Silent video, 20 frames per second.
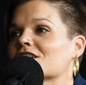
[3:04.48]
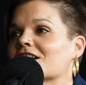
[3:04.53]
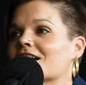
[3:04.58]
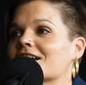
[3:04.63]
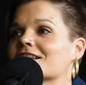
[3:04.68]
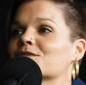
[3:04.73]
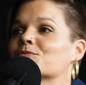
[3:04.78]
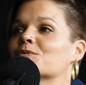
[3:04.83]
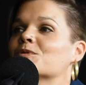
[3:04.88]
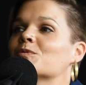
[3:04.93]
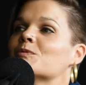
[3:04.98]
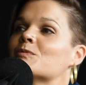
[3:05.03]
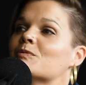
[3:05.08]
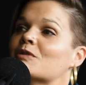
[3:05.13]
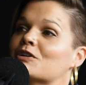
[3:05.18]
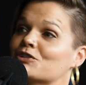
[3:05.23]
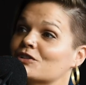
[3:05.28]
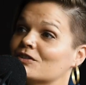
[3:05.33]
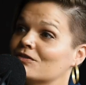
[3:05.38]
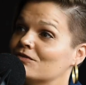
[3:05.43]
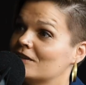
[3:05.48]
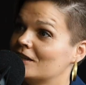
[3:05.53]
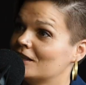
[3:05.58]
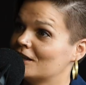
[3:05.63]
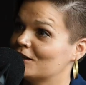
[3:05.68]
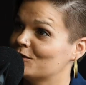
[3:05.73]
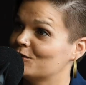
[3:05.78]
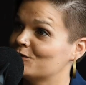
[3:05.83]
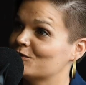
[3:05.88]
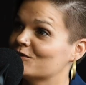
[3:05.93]
class and we would be watching
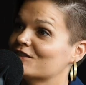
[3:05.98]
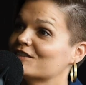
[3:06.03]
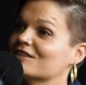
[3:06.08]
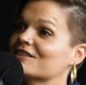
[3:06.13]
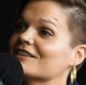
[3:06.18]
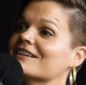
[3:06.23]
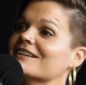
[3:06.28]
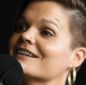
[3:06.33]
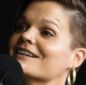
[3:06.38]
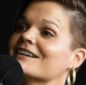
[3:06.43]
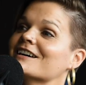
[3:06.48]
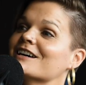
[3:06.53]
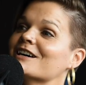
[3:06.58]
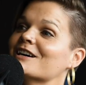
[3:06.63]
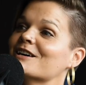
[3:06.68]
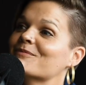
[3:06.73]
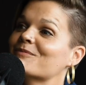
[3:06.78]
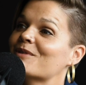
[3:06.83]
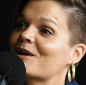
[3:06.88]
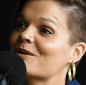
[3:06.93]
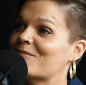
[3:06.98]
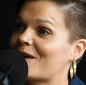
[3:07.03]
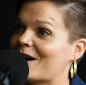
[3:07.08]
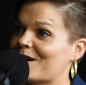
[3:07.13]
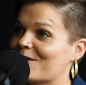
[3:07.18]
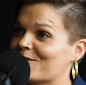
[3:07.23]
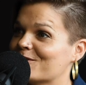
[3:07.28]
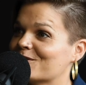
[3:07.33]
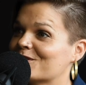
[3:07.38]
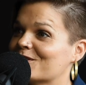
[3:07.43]
videos
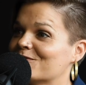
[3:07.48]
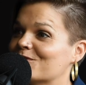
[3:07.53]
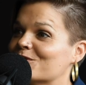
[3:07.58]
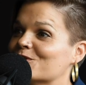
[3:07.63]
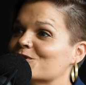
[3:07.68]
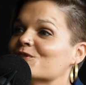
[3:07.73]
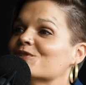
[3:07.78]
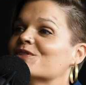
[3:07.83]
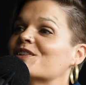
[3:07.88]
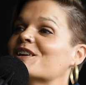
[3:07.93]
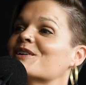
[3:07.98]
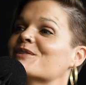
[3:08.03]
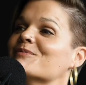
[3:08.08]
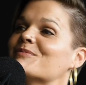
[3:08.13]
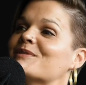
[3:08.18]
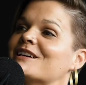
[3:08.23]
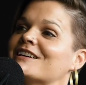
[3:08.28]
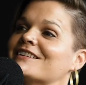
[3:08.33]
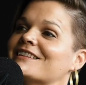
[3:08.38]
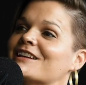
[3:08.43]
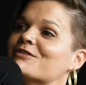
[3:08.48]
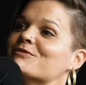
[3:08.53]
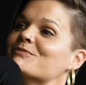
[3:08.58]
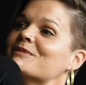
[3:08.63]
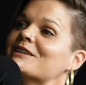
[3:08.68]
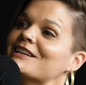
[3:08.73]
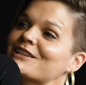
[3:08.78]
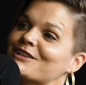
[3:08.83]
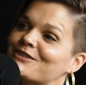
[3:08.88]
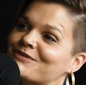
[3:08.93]
about conversion therapy, and they would
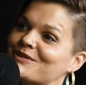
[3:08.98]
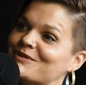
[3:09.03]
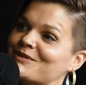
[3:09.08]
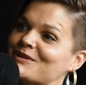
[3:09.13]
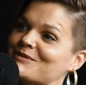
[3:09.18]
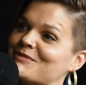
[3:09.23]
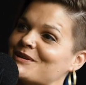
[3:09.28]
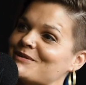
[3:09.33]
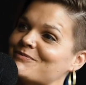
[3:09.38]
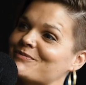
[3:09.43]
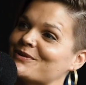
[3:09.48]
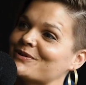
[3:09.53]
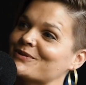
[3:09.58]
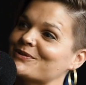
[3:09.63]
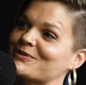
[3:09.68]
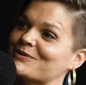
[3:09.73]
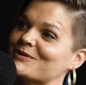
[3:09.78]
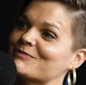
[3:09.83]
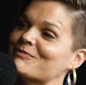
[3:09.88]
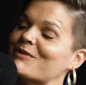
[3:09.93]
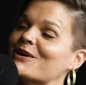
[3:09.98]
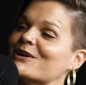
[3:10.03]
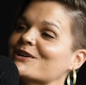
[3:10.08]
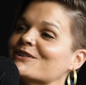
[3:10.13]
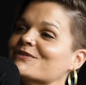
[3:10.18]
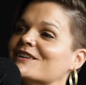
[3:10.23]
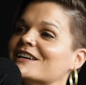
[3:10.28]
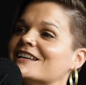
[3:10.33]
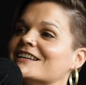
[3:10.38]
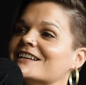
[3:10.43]
be interviewing people who were part
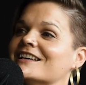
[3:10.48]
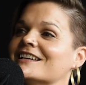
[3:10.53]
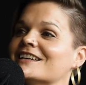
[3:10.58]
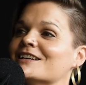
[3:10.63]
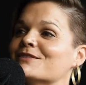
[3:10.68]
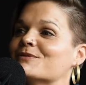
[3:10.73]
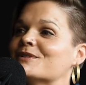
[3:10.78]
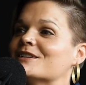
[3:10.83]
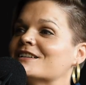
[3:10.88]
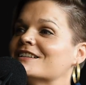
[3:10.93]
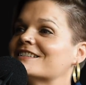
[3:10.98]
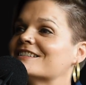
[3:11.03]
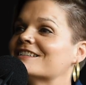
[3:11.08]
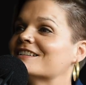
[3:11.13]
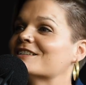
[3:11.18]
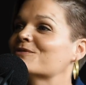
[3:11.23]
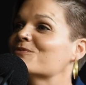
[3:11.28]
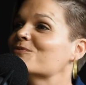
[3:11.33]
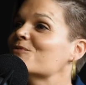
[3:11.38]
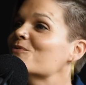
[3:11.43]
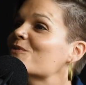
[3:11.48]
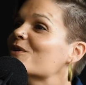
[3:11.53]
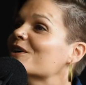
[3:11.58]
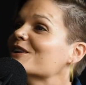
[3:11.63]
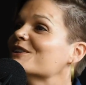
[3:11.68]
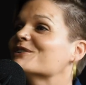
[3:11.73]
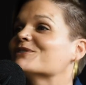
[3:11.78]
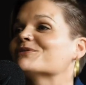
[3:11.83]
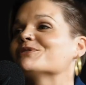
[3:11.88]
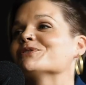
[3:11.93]
of it. And it was this
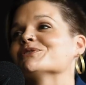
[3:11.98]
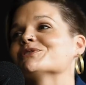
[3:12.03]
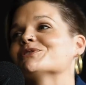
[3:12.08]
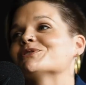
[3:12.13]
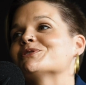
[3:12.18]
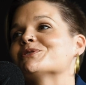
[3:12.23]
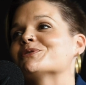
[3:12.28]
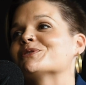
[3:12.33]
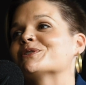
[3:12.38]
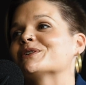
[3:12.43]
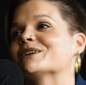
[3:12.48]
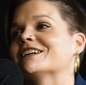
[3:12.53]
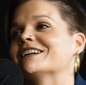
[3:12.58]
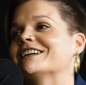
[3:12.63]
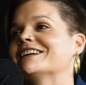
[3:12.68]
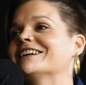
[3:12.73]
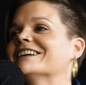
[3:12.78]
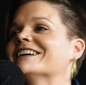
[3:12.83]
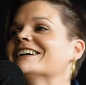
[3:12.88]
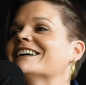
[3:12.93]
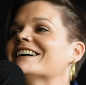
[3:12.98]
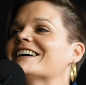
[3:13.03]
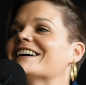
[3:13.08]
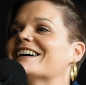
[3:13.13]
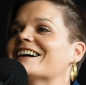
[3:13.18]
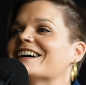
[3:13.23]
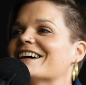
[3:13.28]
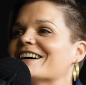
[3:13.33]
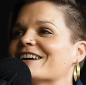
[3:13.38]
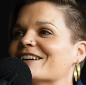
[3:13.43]
wonderful story
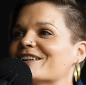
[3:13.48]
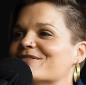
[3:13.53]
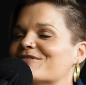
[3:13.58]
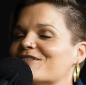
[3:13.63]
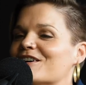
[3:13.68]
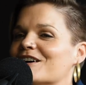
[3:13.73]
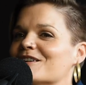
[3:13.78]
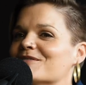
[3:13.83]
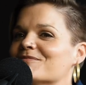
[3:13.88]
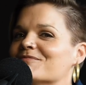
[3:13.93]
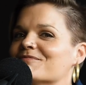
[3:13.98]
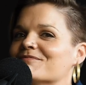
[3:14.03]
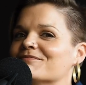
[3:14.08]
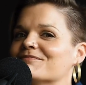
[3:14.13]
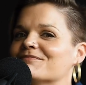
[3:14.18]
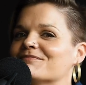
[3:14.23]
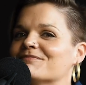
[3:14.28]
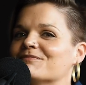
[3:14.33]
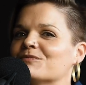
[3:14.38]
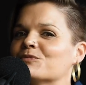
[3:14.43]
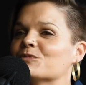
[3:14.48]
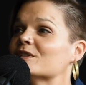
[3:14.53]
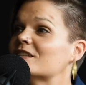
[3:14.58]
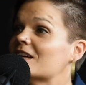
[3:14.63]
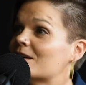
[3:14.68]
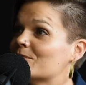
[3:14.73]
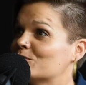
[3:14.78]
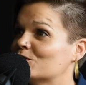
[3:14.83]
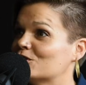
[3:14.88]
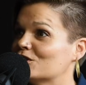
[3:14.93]
of
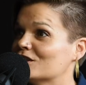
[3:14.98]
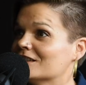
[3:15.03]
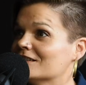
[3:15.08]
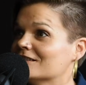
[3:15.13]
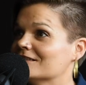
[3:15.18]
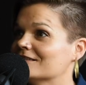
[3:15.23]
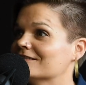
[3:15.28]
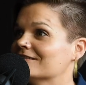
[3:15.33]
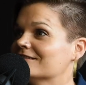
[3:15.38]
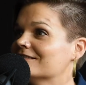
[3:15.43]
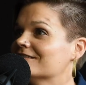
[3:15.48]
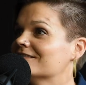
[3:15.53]
redemption,